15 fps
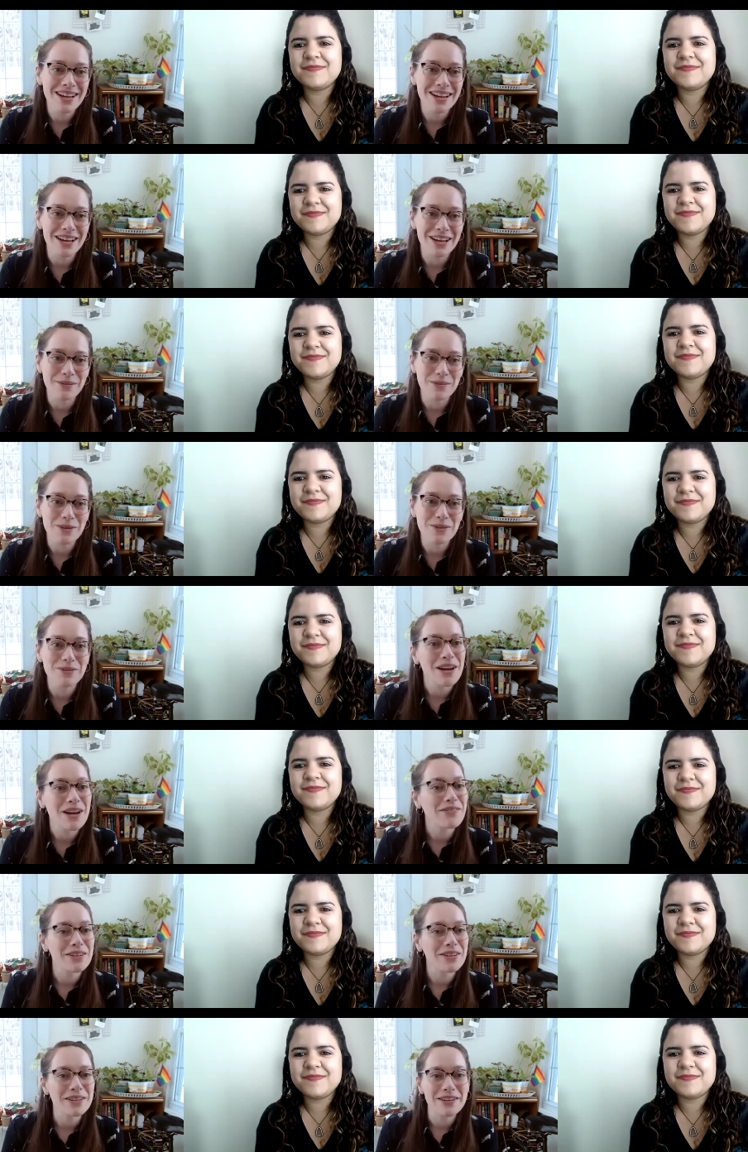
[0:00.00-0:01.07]
Speaker 1: Um, so
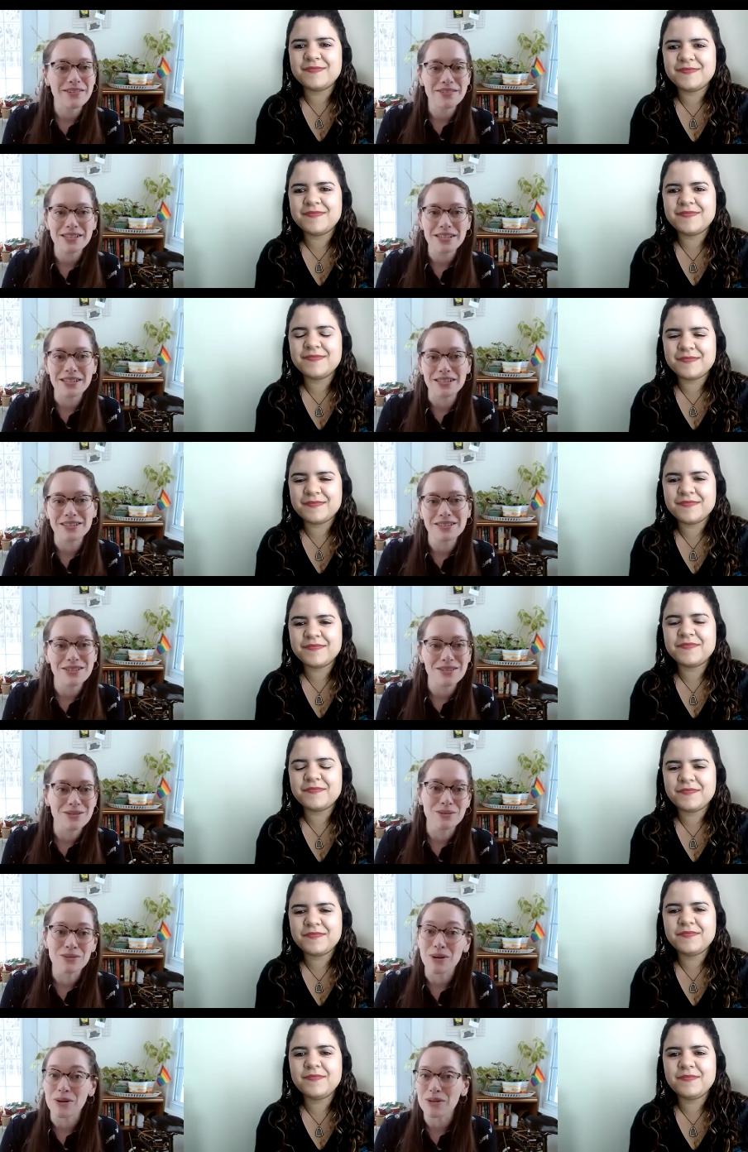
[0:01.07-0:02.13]
definitely I've seen just
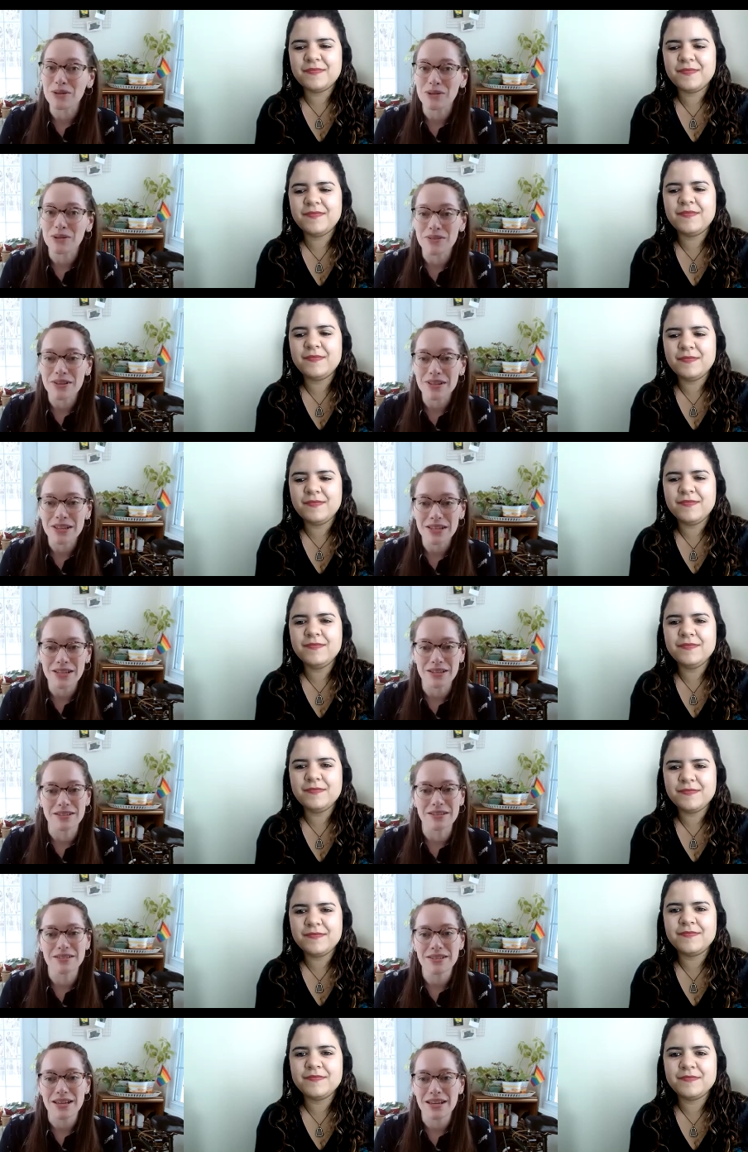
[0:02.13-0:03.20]
growth over the
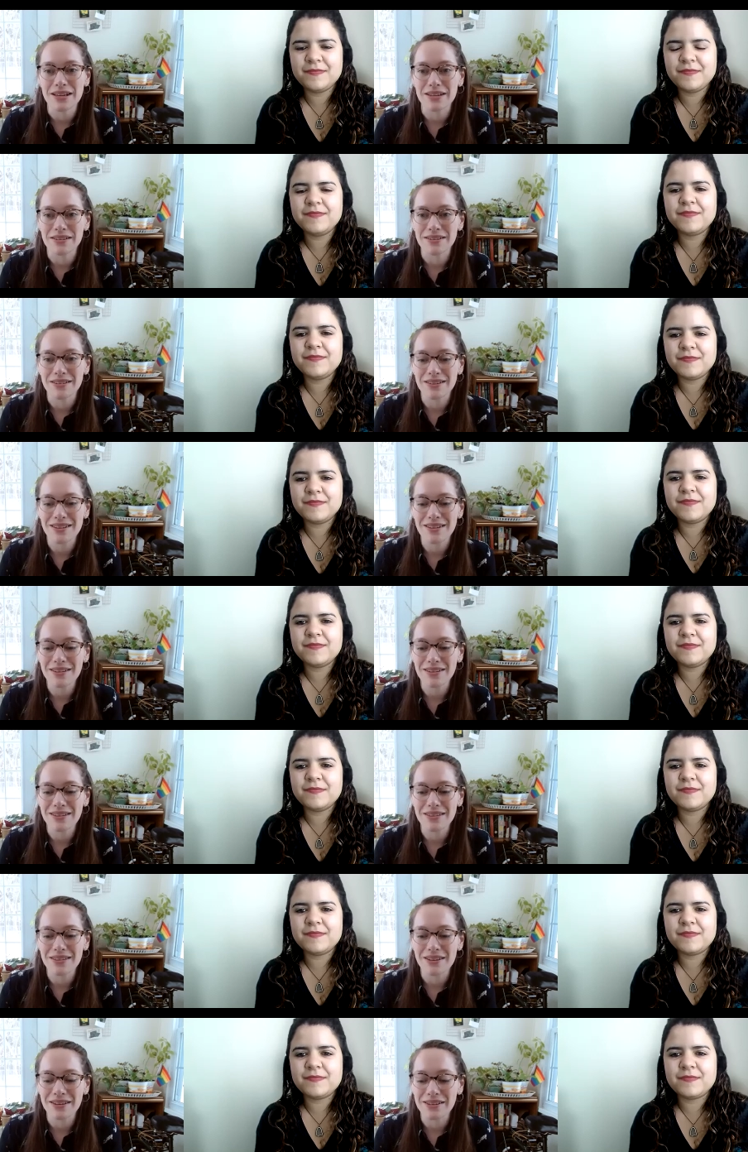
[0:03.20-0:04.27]
years and
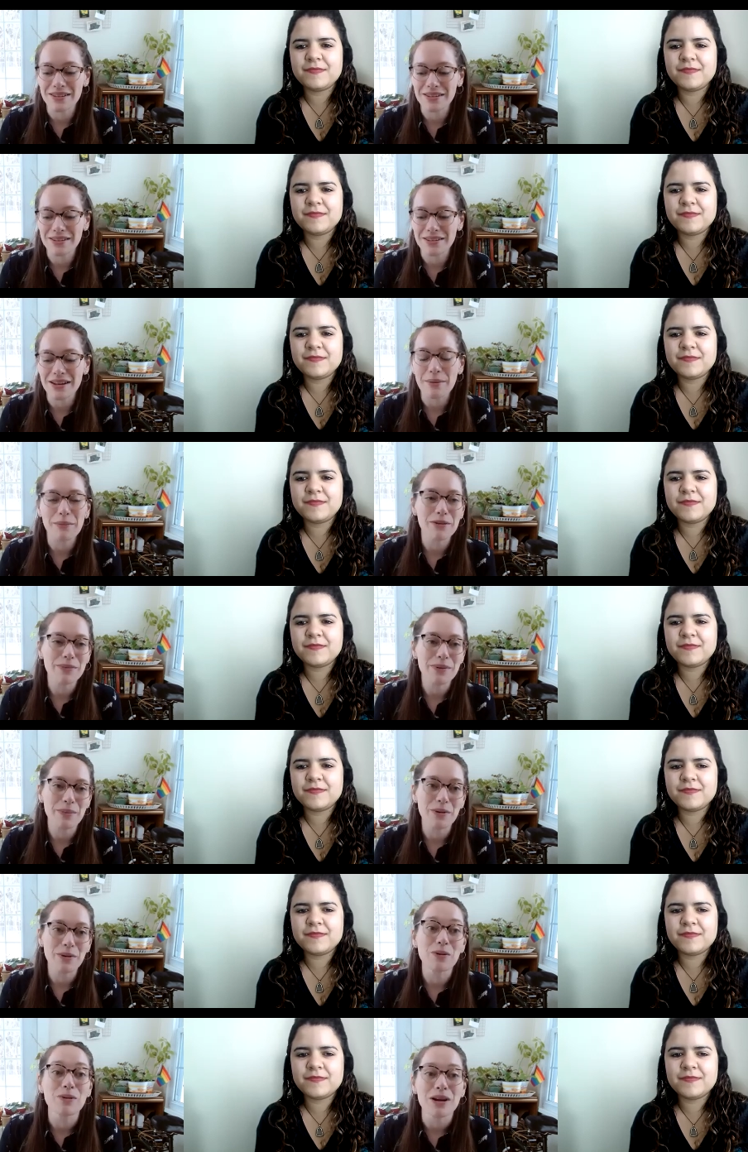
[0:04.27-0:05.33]
the number of
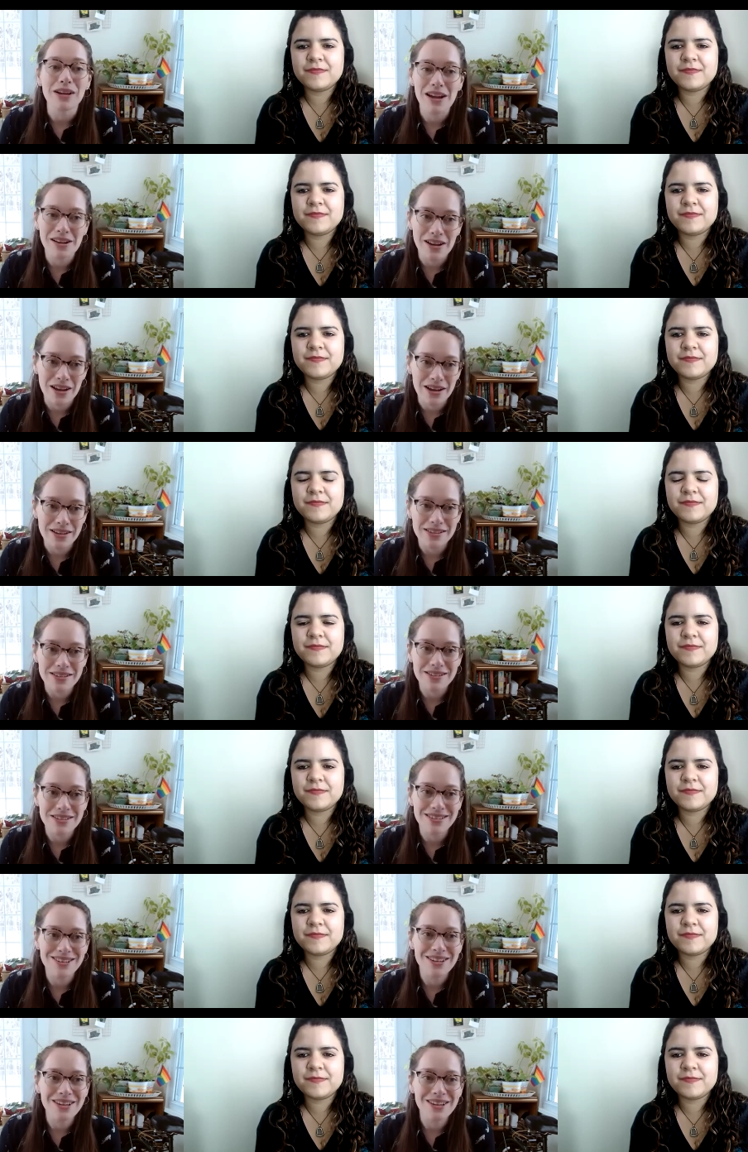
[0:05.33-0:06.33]
people who recognize